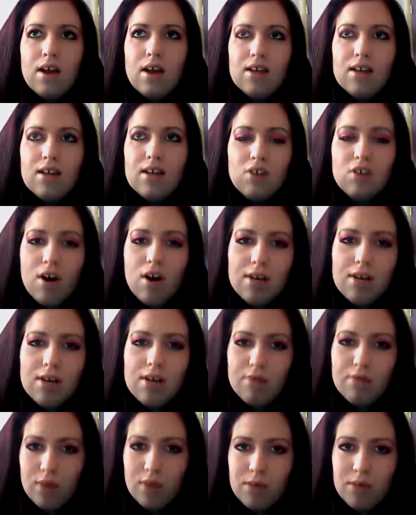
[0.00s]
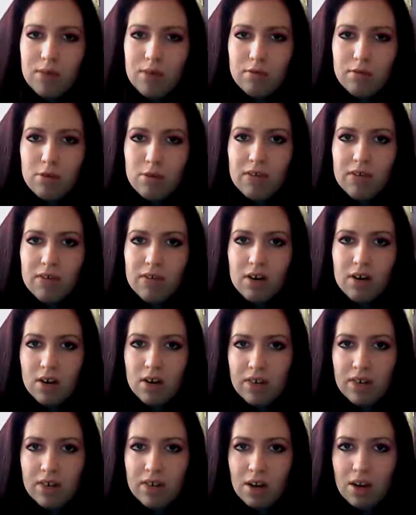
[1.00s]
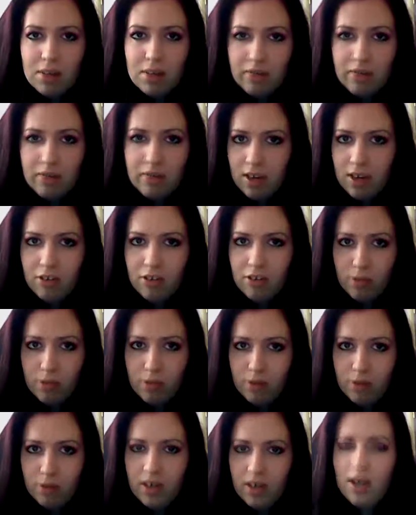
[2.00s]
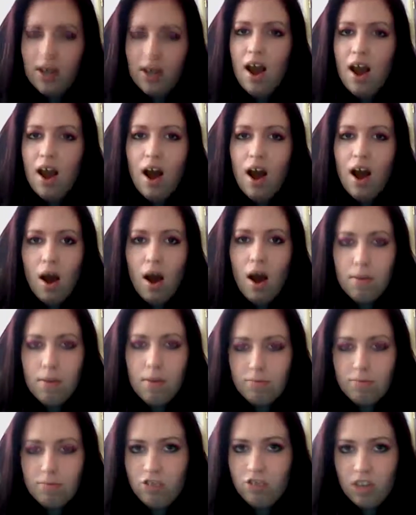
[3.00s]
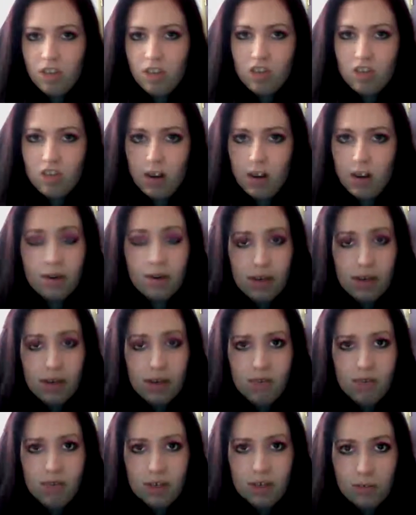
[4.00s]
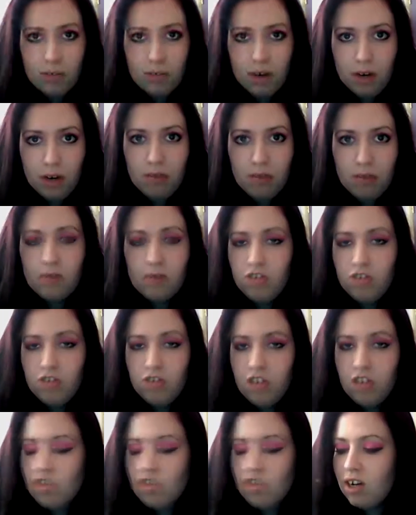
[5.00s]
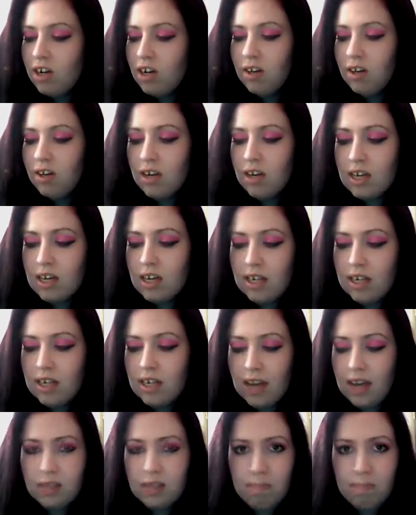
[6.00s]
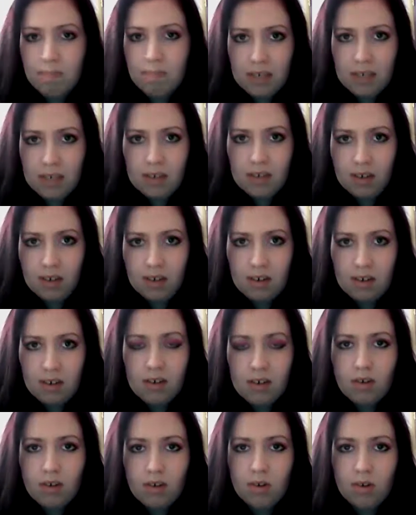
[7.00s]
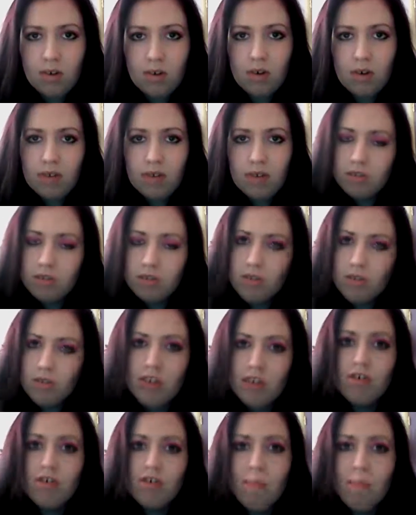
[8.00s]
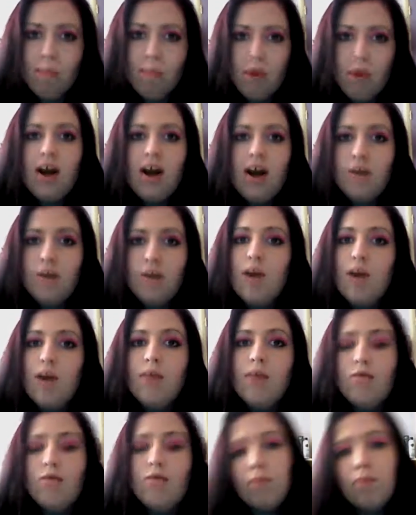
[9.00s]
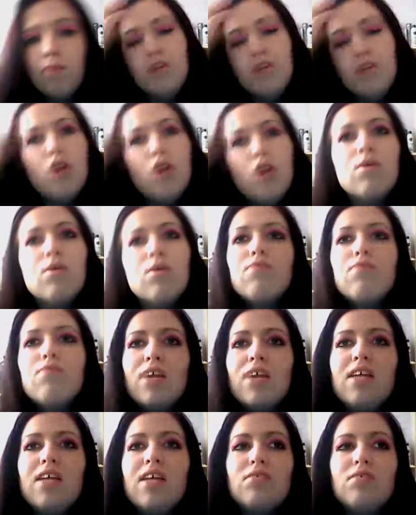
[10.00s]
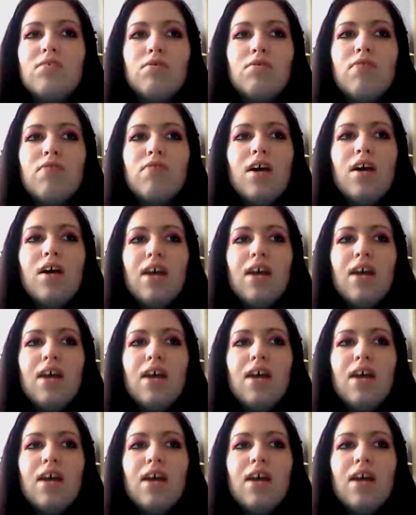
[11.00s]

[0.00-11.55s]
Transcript: it's kind of a werewolf movie and kind of a coming of age movie. Ginger, Katharine Isabelle, Ginger gets bitten or kind of scratched by a werewolf, but no one really sort of